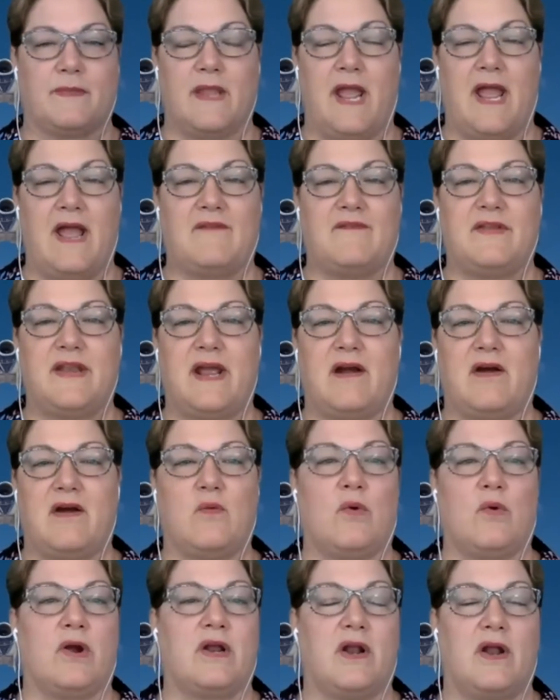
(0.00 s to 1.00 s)
half an hour
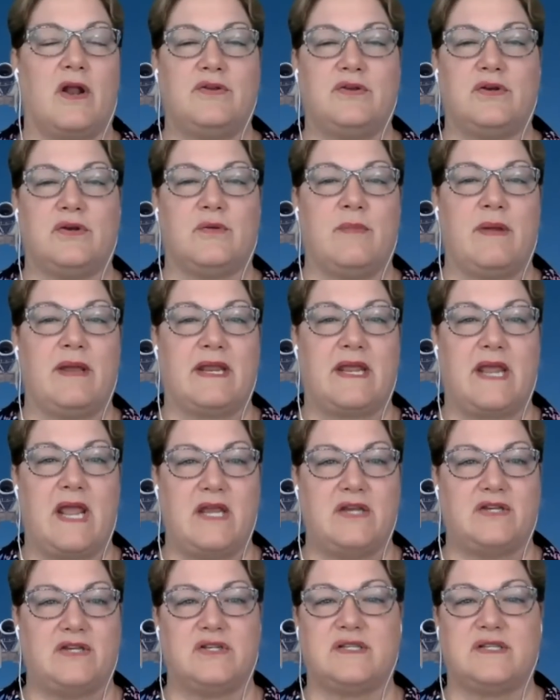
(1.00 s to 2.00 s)
working on your
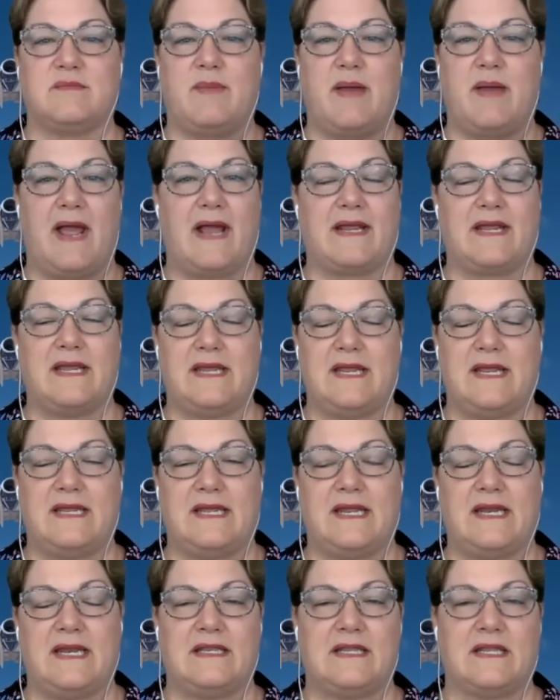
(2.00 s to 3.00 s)
medications and packing it and
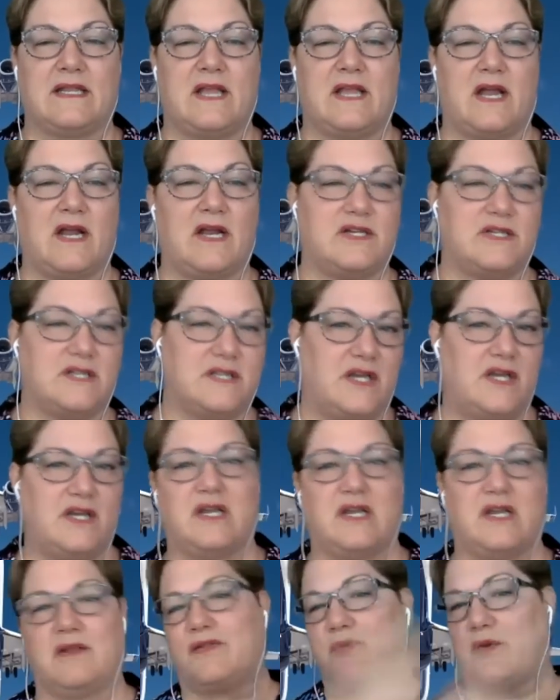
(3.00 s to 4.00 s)
getting it in the luggage and then you
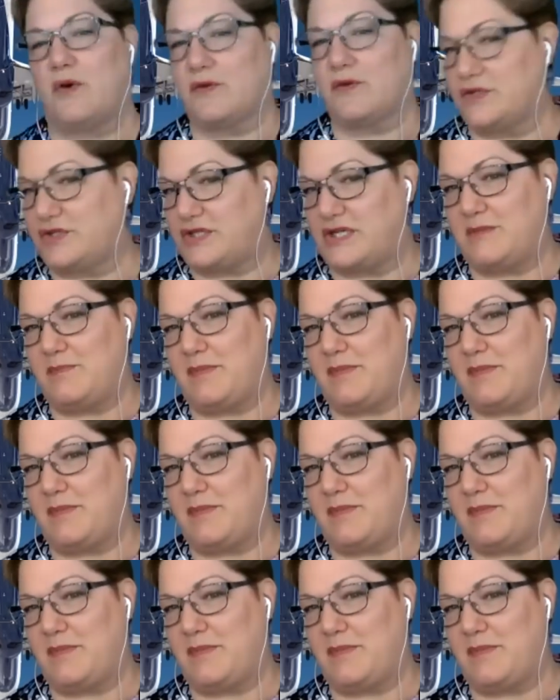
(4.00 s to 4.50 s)
can throw the sheet